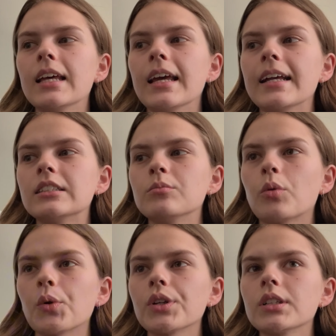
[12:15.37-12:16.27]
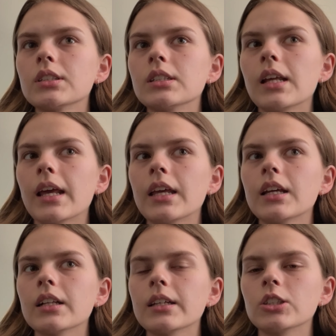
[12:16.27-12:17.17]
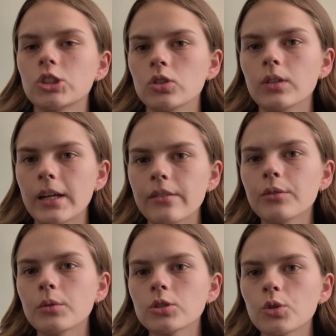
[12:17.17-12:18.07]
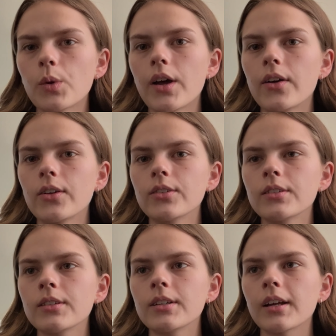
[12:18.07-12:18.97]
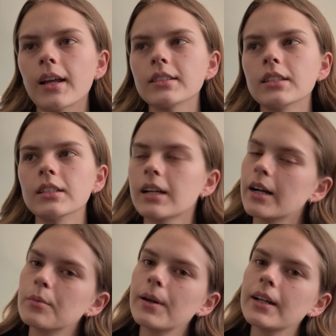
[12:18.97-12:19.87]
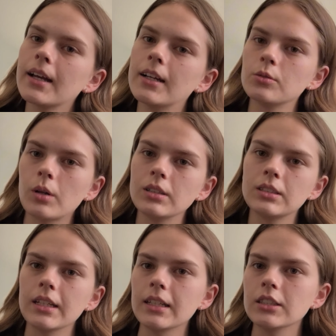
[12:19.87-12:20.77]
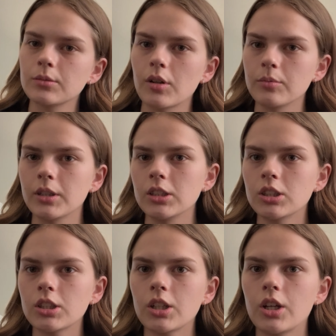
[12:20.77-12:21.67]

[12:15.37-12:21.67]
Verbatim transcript: it's important to take like a chill day every once in a while as an entire break as well as taking small breaks